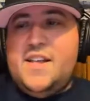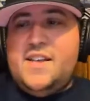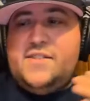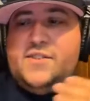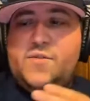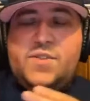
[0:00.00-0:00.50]

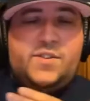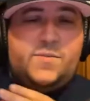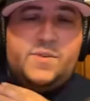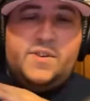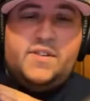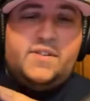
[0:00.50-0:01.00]
So this
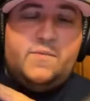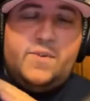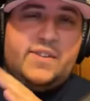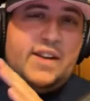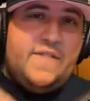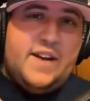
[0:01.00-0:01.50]
was,
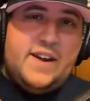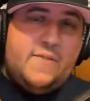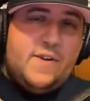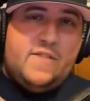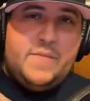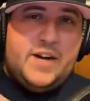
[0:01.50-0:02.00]
once I found out
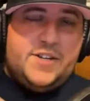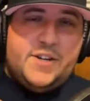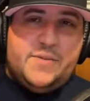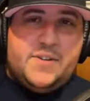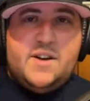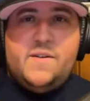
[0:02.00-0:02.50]
Ralph Macchio
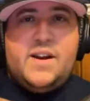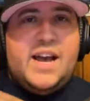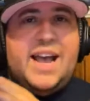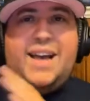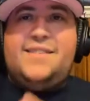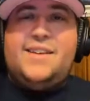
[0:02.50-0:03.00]
was going, I
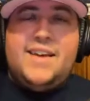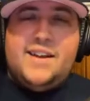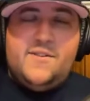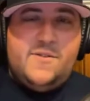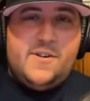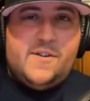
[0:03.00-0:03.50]
had to get
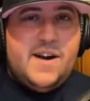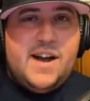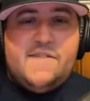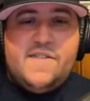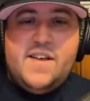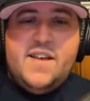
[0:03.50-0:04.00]
an autograph.